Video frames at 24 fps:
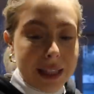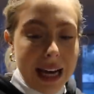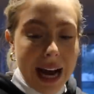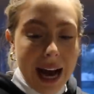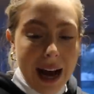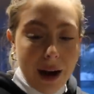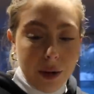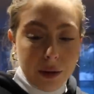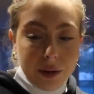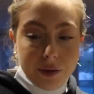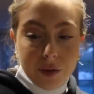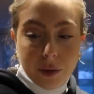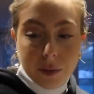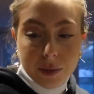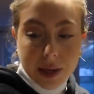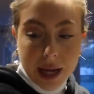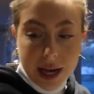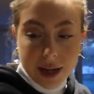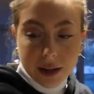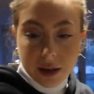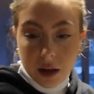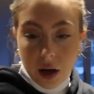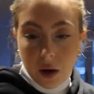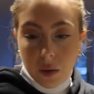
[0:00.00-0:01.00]
towels from
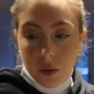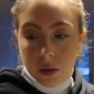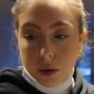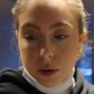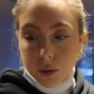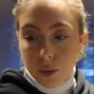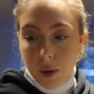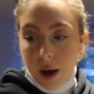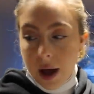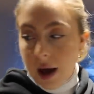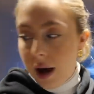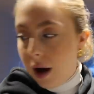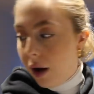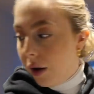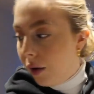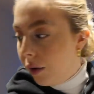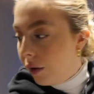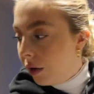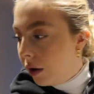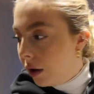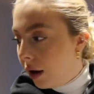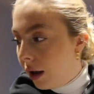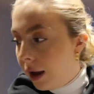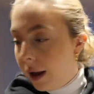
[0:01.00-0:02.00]
Tesco as
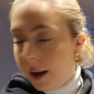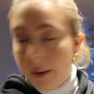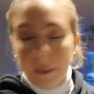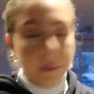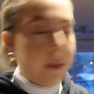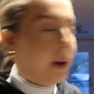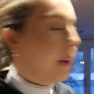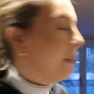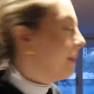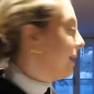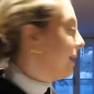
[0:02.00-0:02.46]
well. Um, let